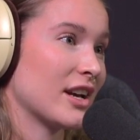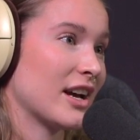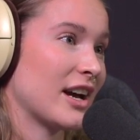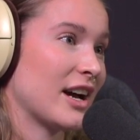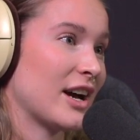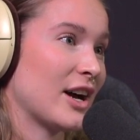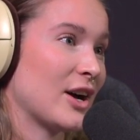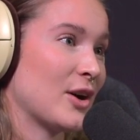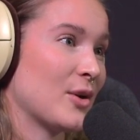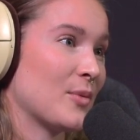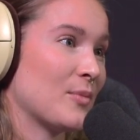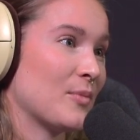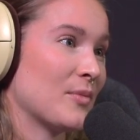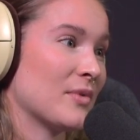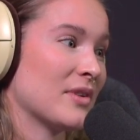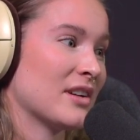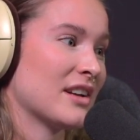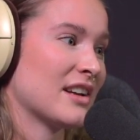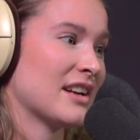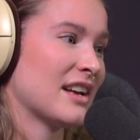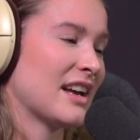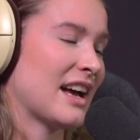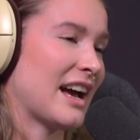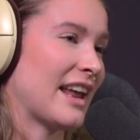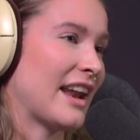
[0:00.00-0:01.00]
Um,
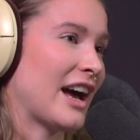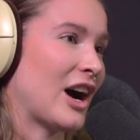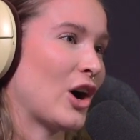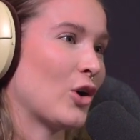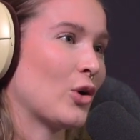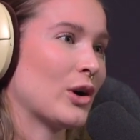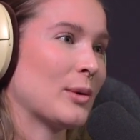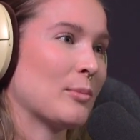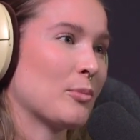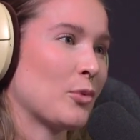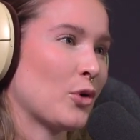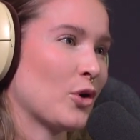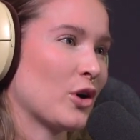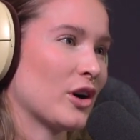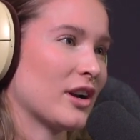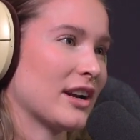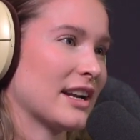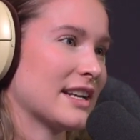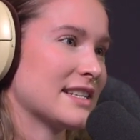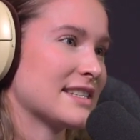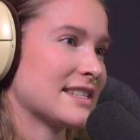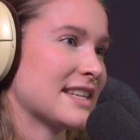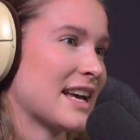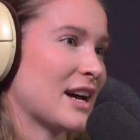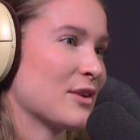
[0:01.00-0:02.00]
and how
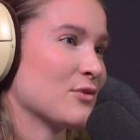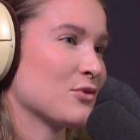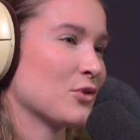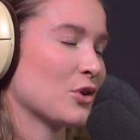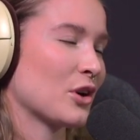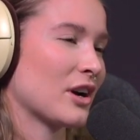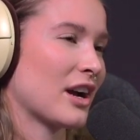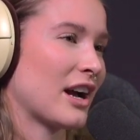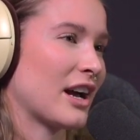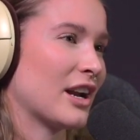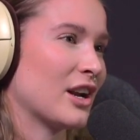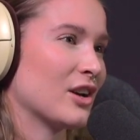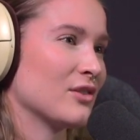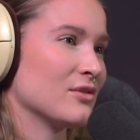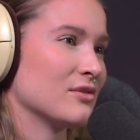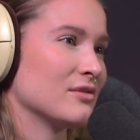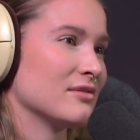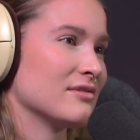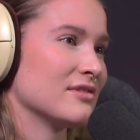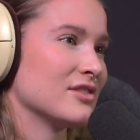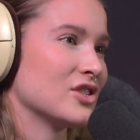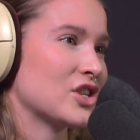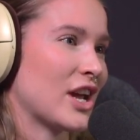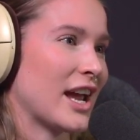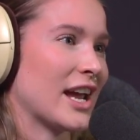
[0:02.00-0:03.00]
important is that for kind of
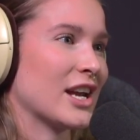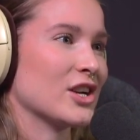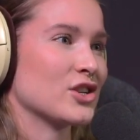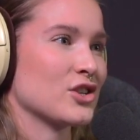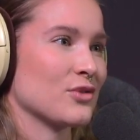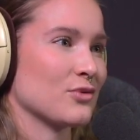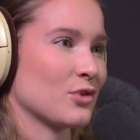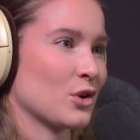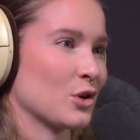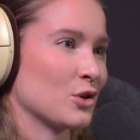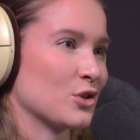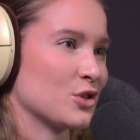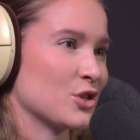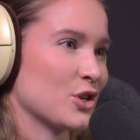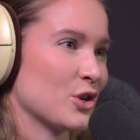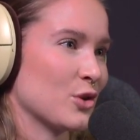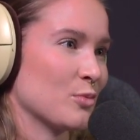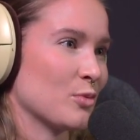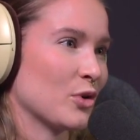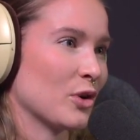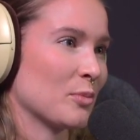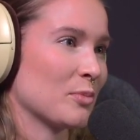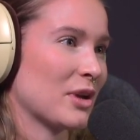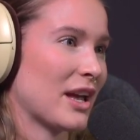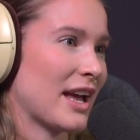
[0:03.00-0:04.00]
change of
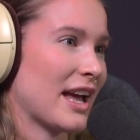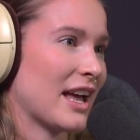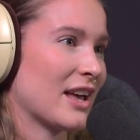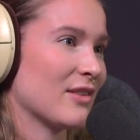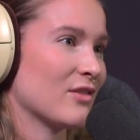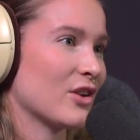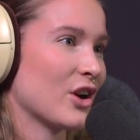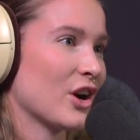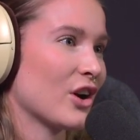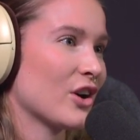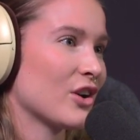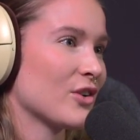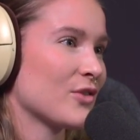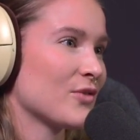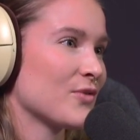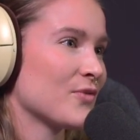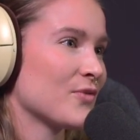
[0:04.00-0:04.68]
consumer behavior?